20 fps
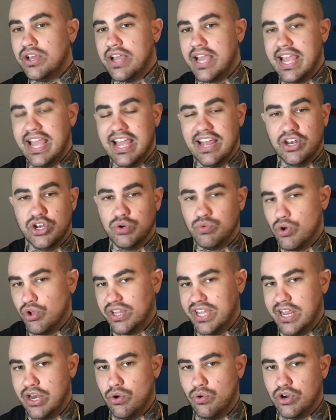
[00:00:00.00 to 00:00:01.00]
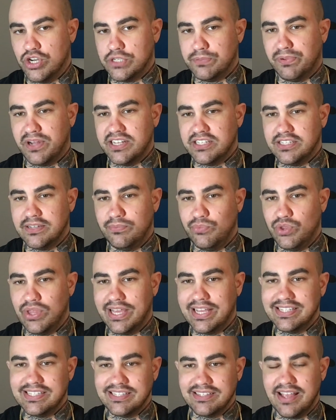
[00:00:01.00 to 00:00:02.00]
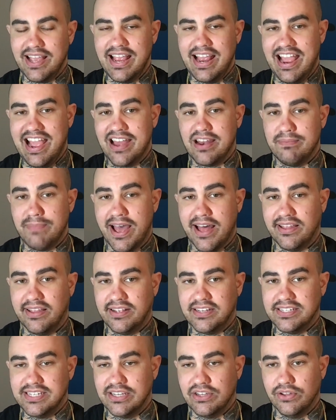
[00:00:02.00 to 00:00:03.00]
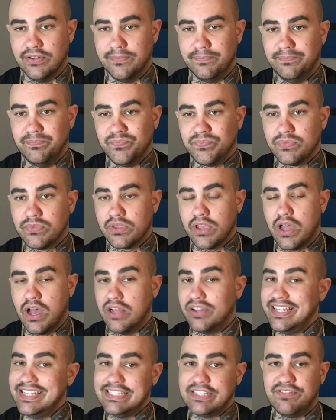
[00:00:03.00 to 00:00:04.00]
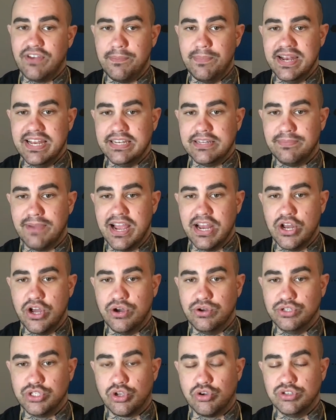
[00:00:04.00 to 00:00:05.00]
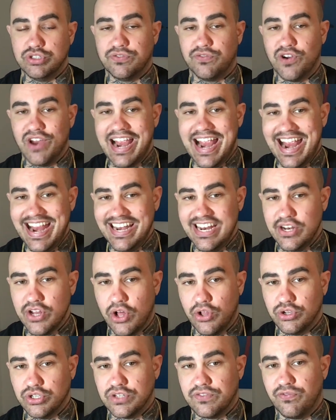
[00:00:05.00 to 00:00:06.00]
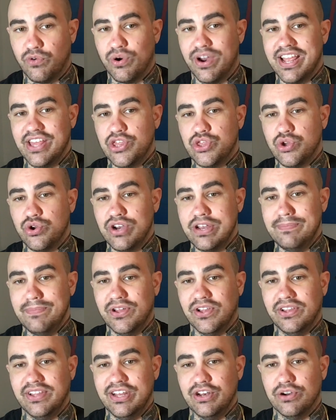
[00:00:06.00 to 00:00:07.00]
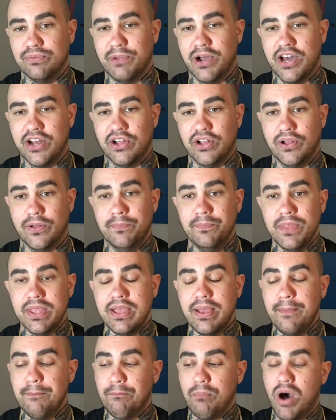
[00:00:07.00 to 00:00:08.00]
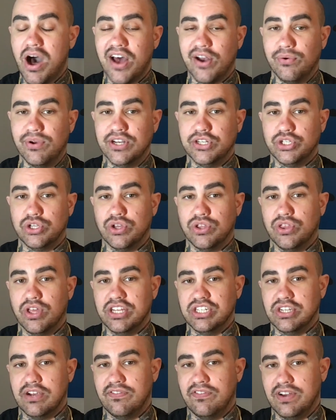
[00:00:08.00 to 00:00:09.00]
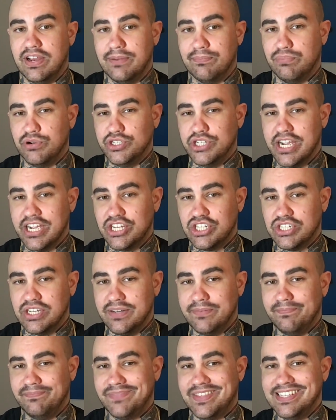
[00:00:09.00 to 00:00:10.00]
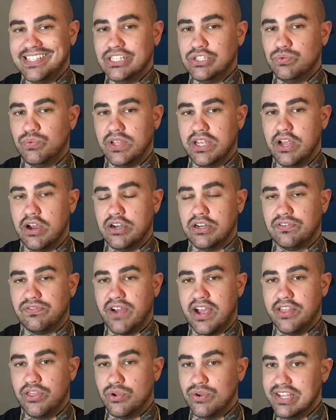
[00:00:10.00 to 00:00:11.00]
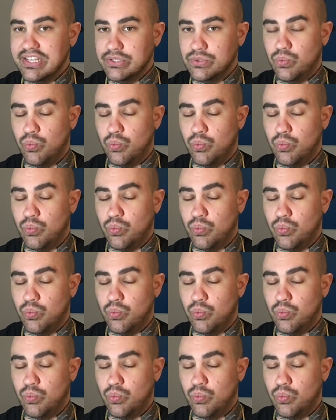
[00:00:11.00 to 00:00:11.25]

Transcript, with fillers: and neroli and orange blossom with like a slight animalic tilt uh, leans feminine to my nose goes for $80 for a 30 milliliter bottle moderate to good longevity and projection this is really hard to find there is